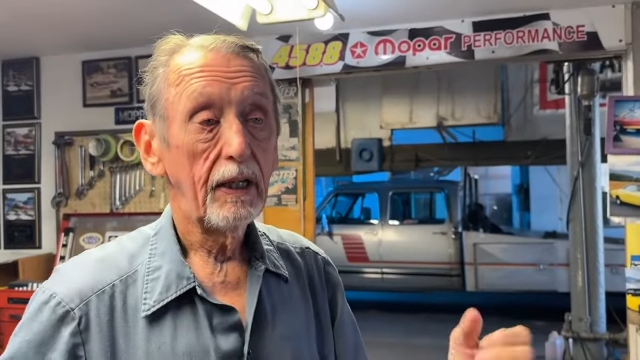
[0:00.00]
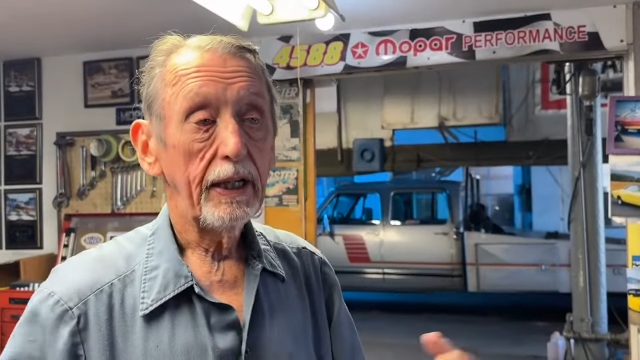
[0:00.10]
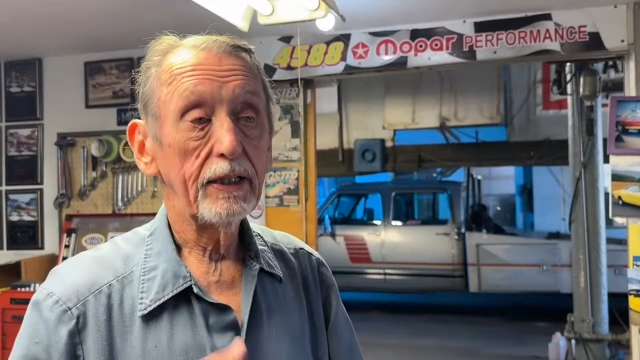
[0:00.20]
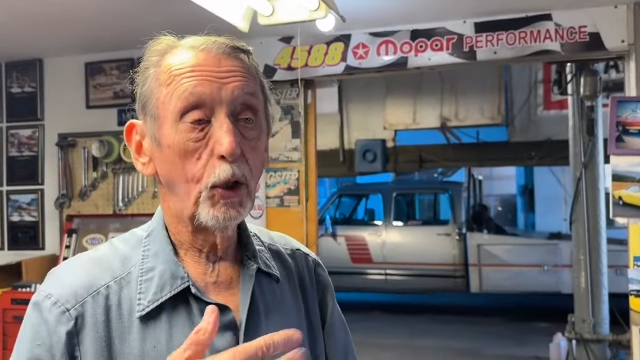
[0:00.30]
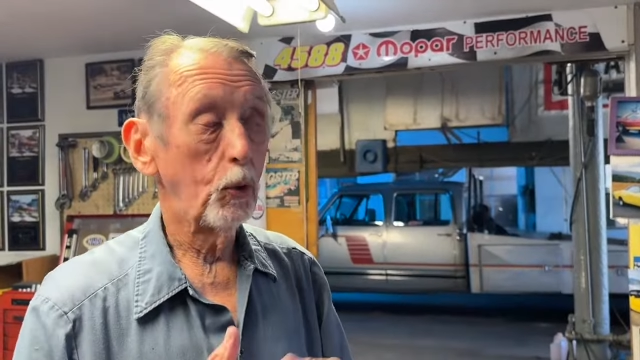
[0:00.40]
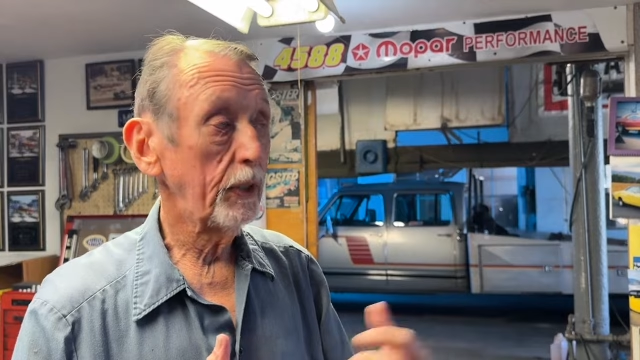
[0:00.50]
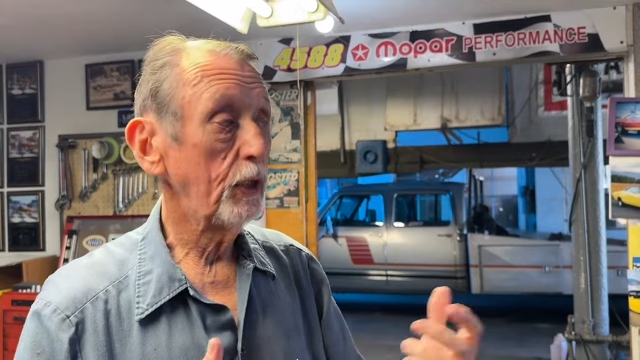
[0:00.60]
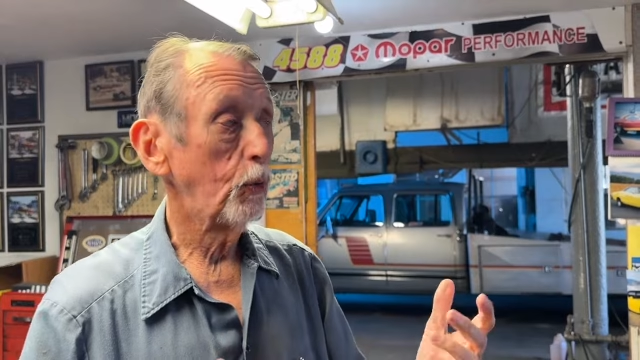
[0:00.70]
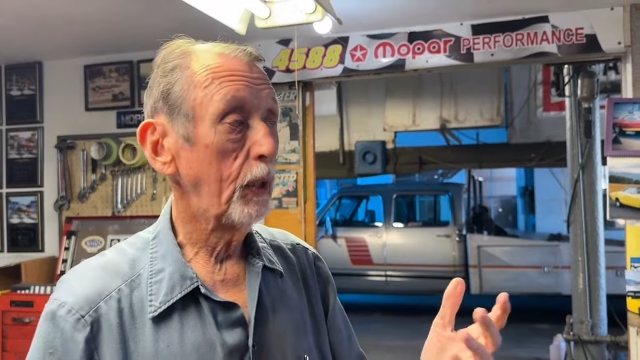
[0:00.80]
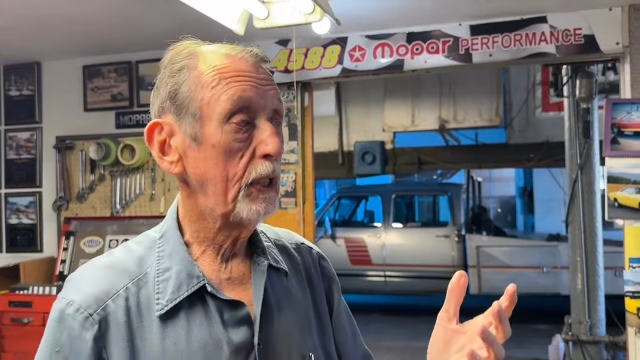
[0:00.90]
And the whole deal
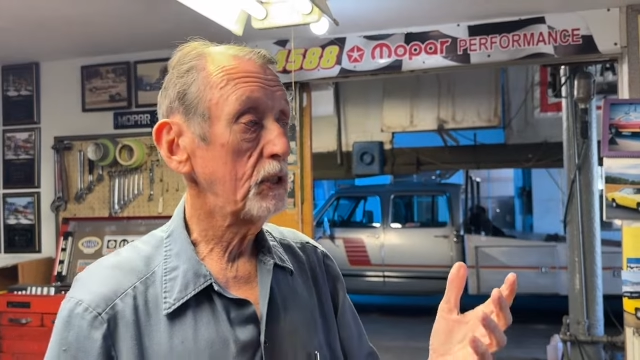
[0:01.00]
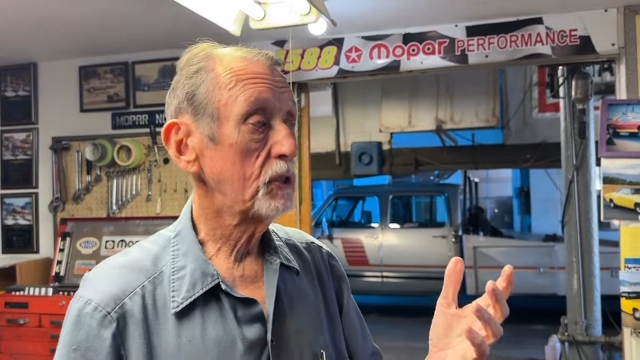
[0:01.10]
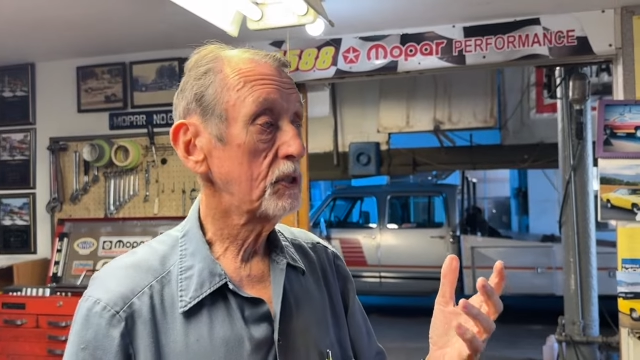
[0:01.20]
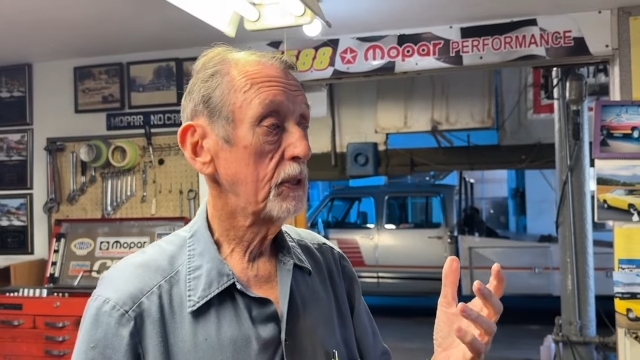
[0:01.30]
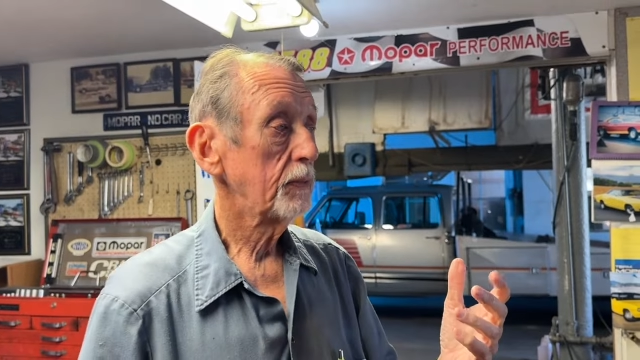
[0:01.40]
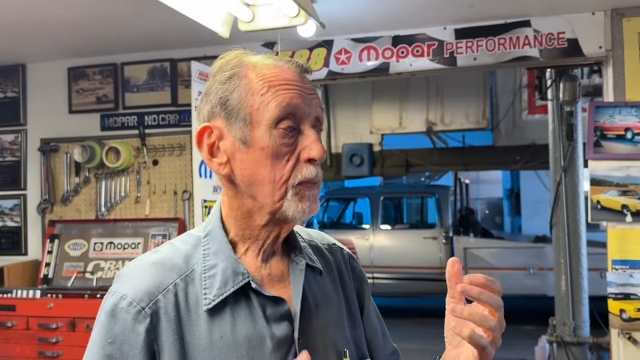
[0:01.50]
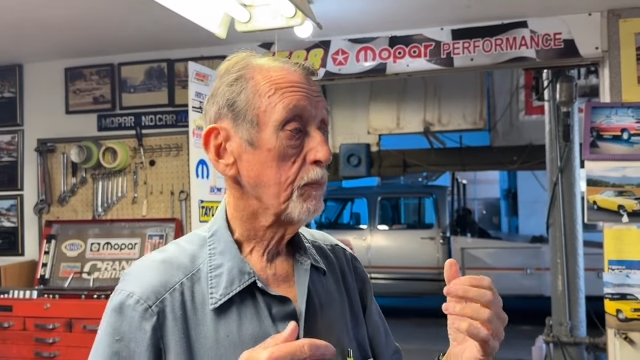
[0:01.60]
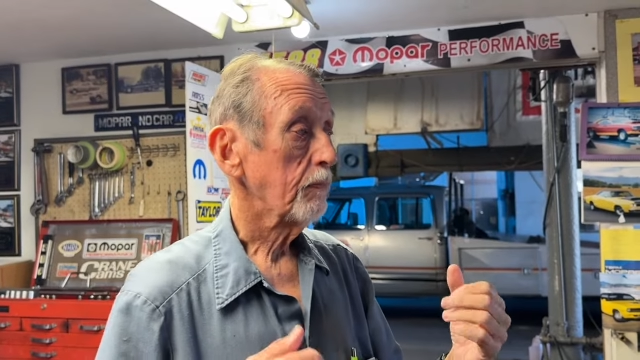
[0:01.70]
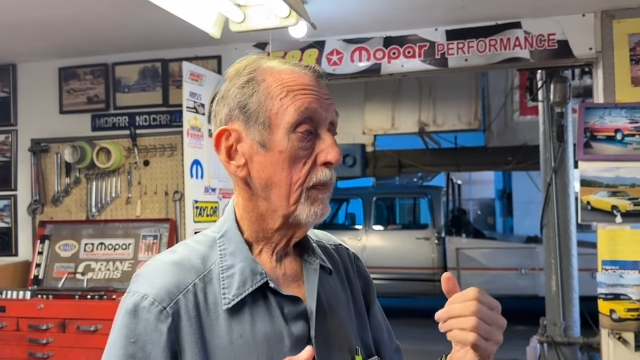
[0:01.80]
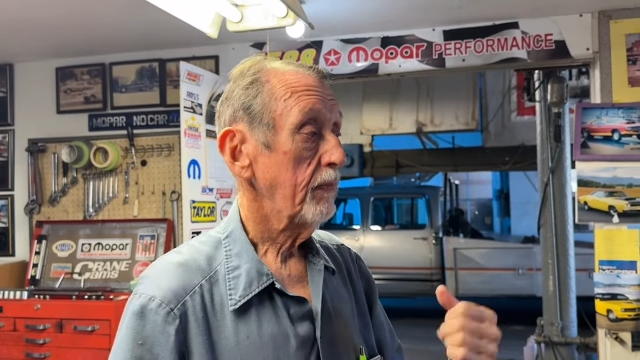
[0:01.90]
was
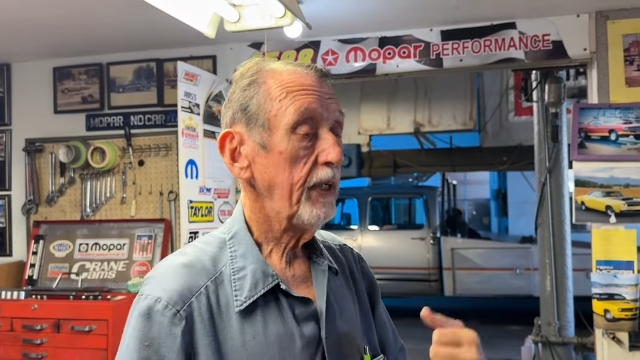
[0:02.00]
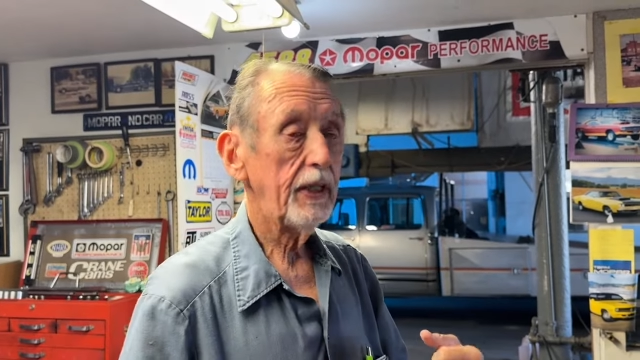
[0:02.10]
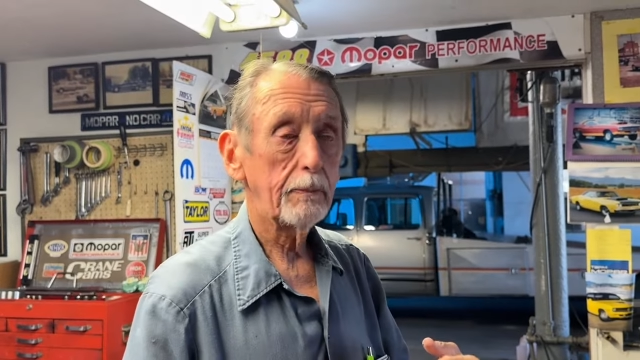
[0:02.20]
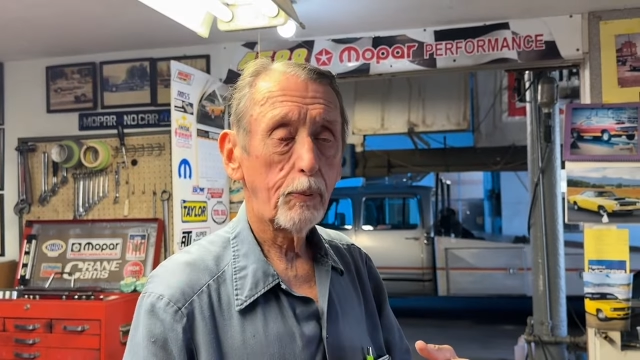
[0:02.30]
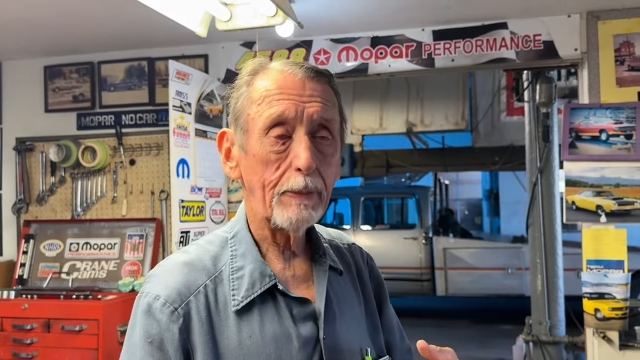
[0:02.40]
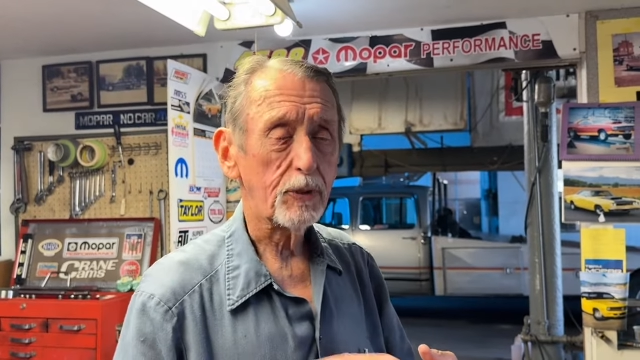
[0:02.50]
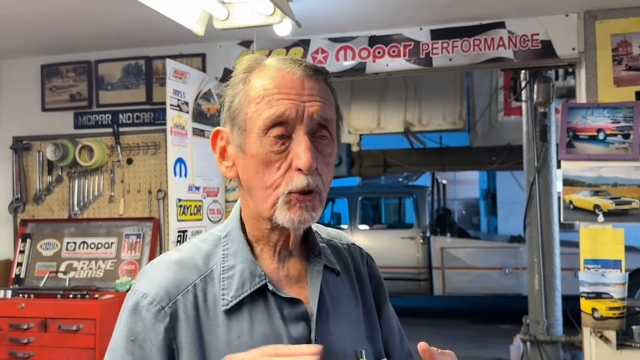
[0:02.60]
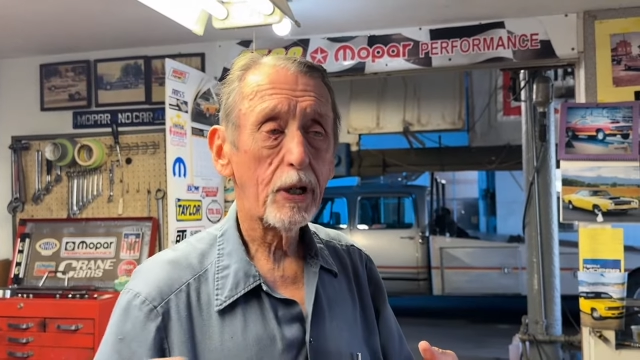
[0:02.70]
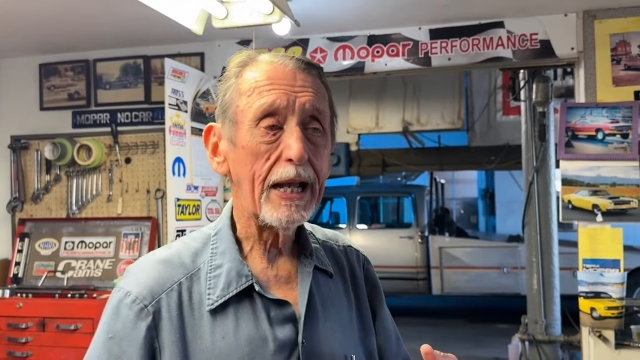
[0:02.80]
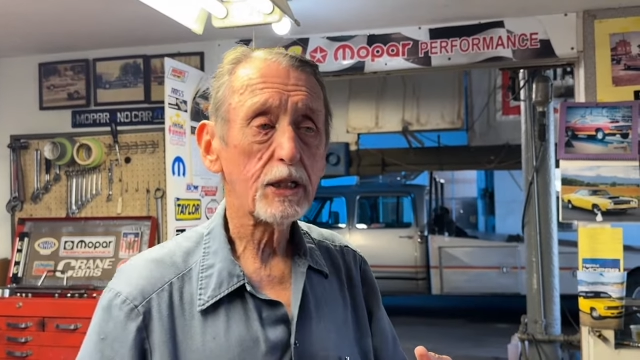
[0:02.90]
they didn't prep the
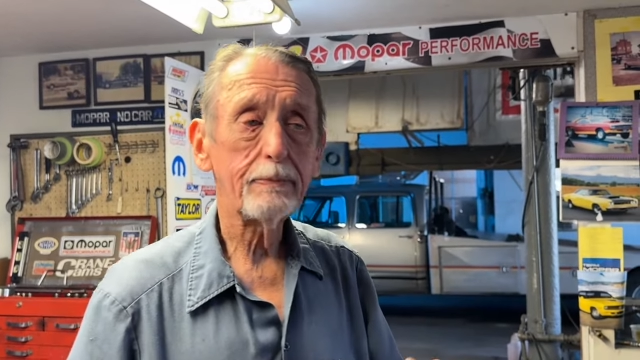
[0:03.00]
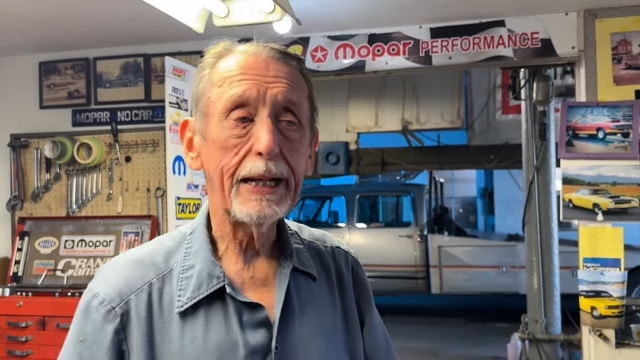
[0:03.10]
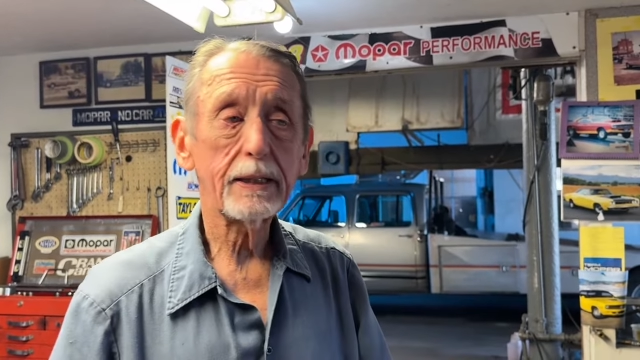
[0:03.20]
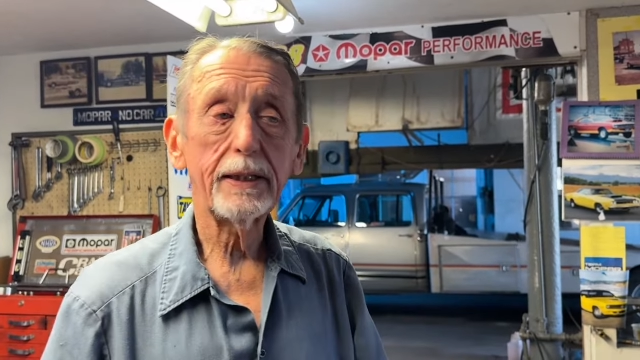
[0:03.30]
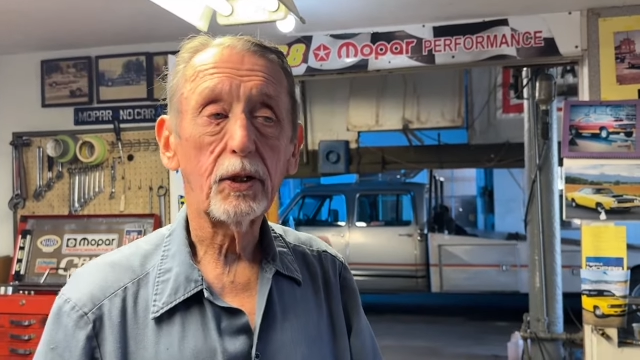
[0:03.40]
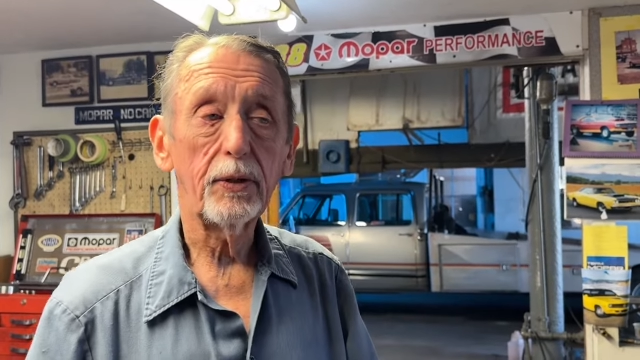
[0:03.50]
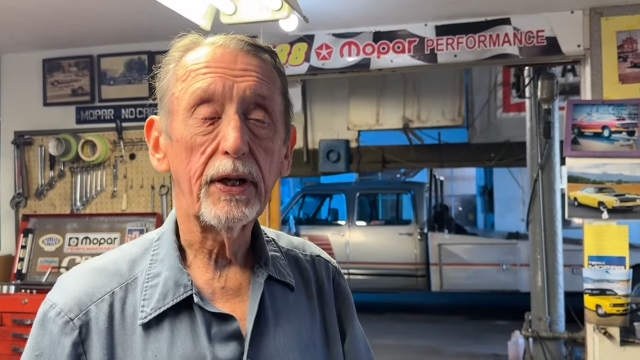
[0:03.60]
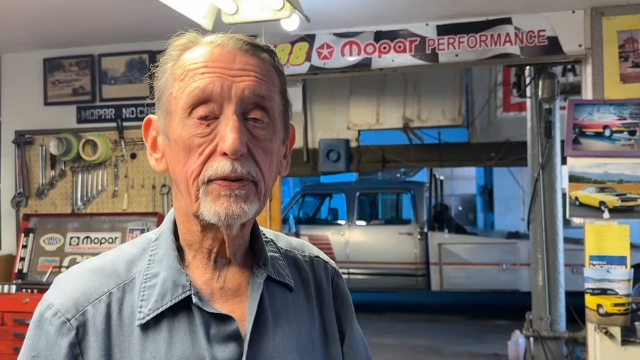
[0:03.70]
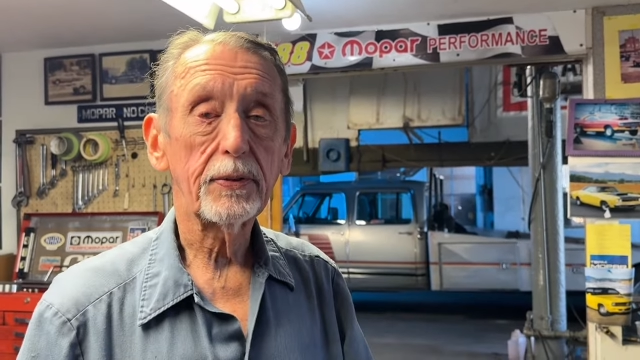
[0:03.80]
tracks back then or nothing.